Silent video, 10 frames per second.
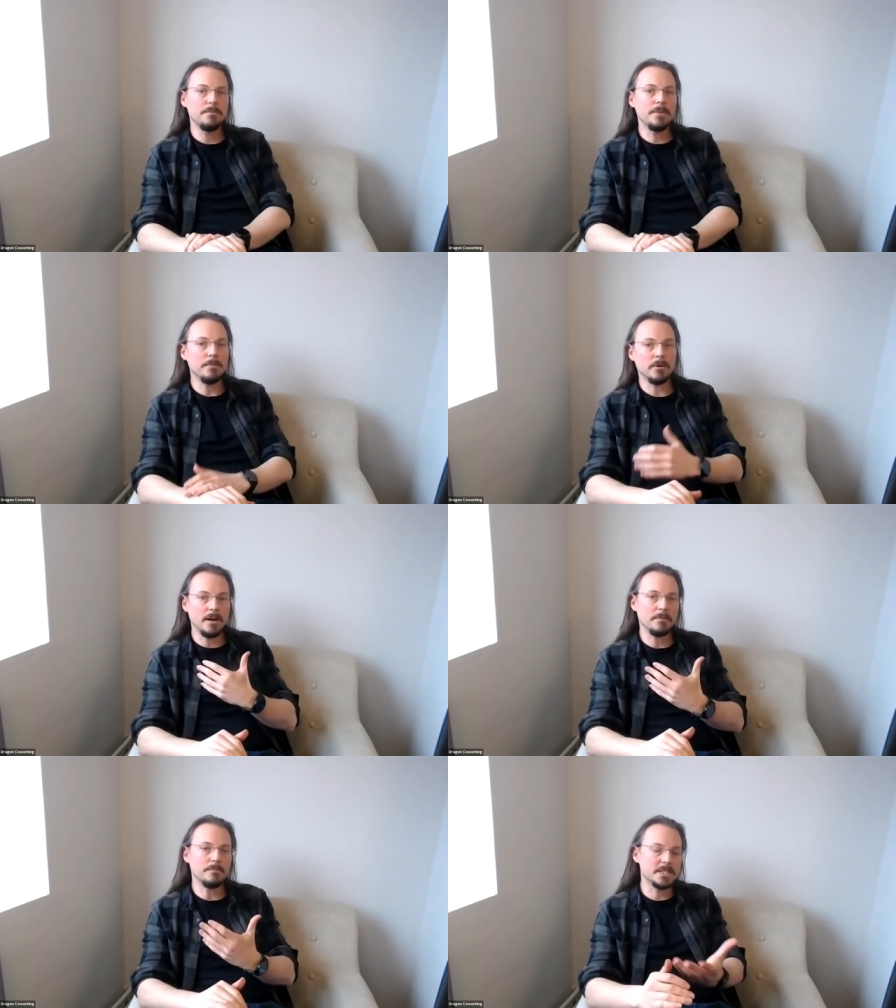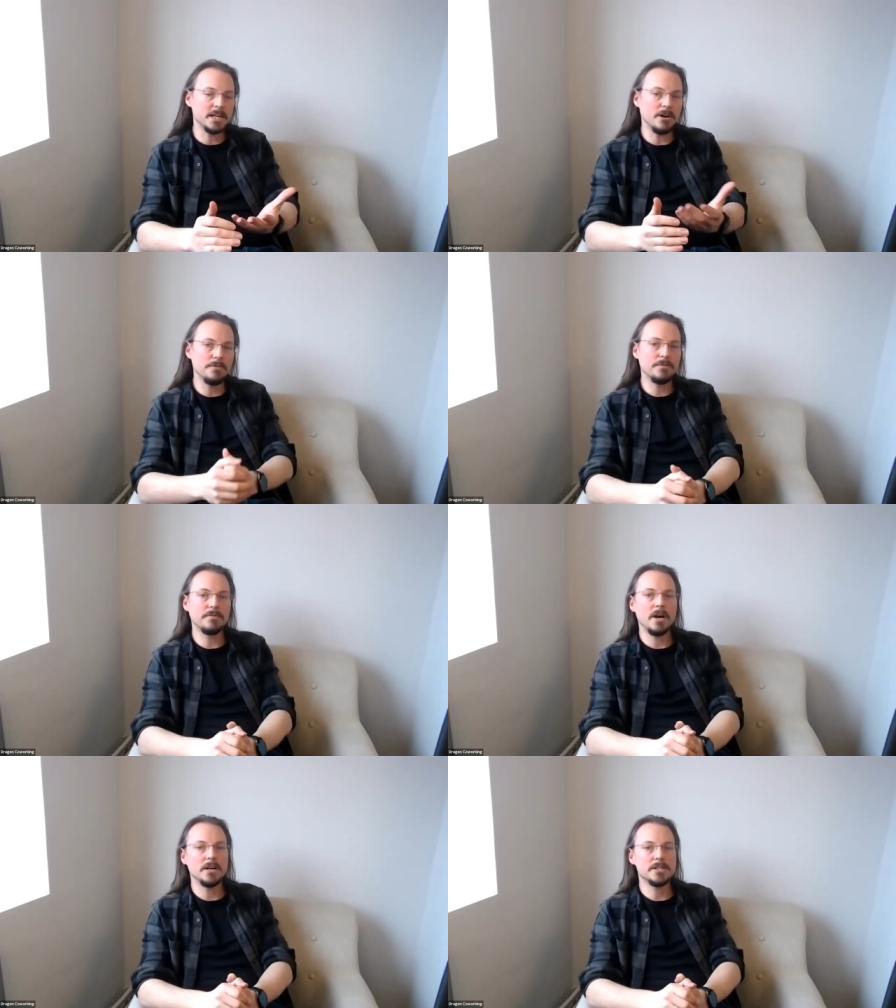people like myself
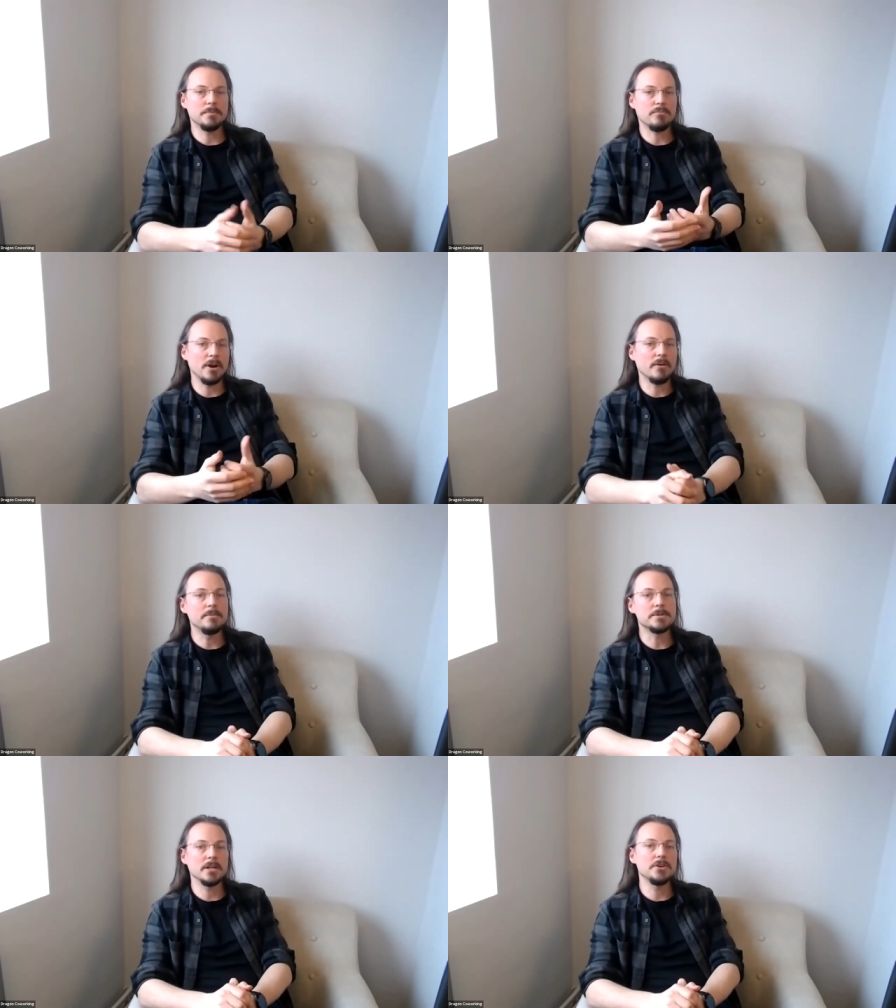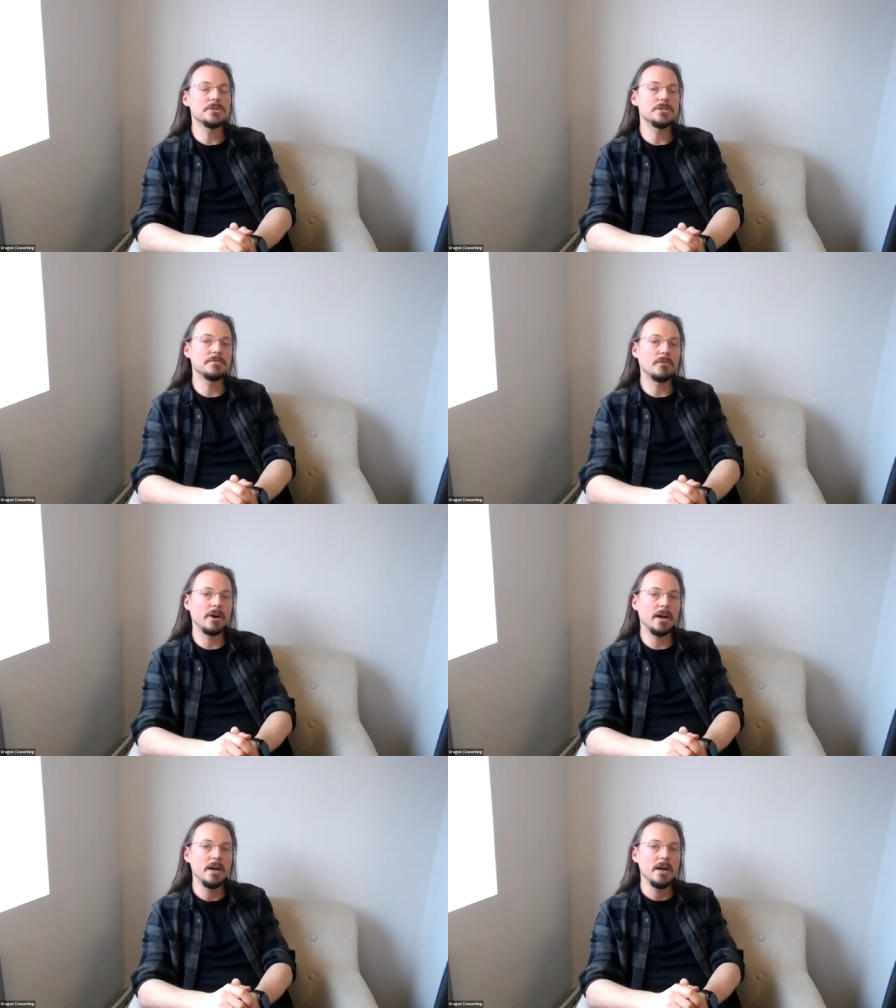to program solutions
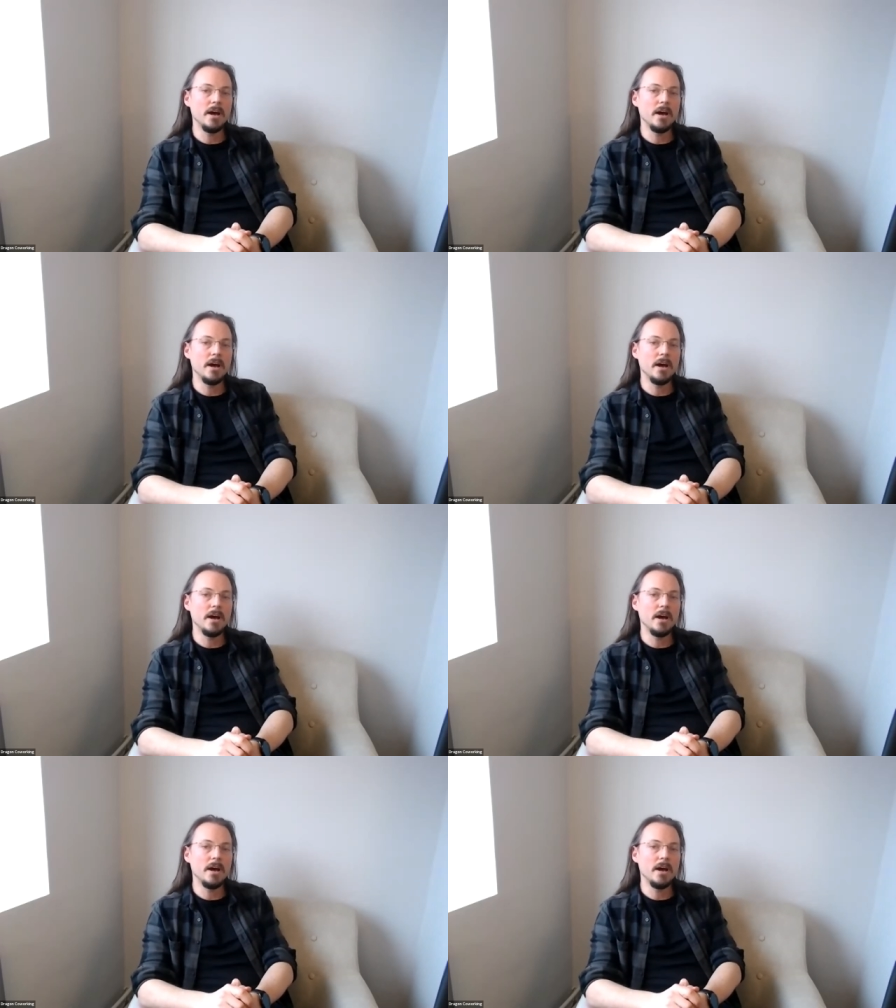for it.